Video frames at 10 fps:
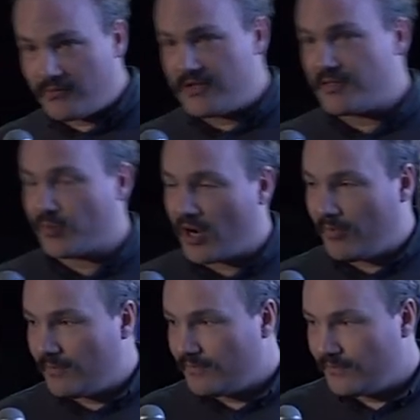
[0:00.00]
this
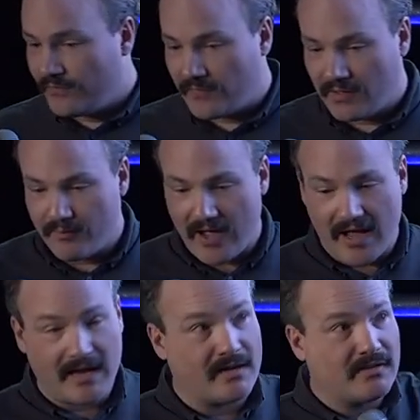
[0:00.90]
problem
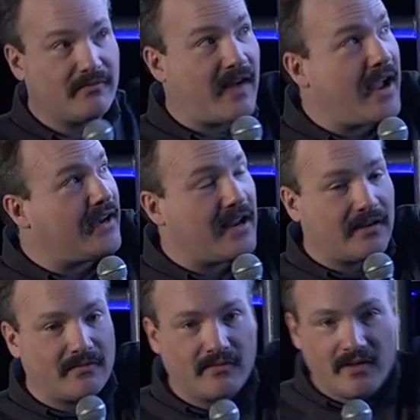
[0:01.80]
by
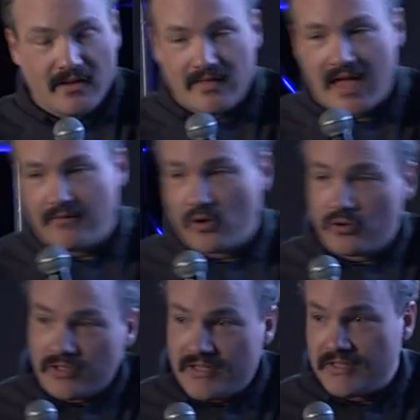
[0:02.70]
dividing that
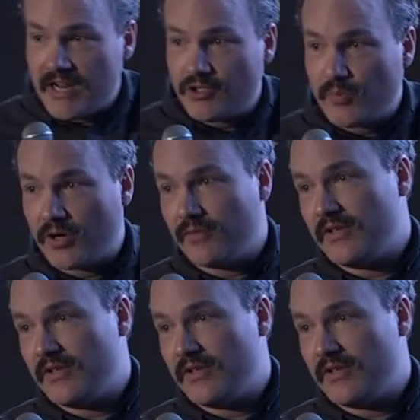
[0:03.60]
early stage part of the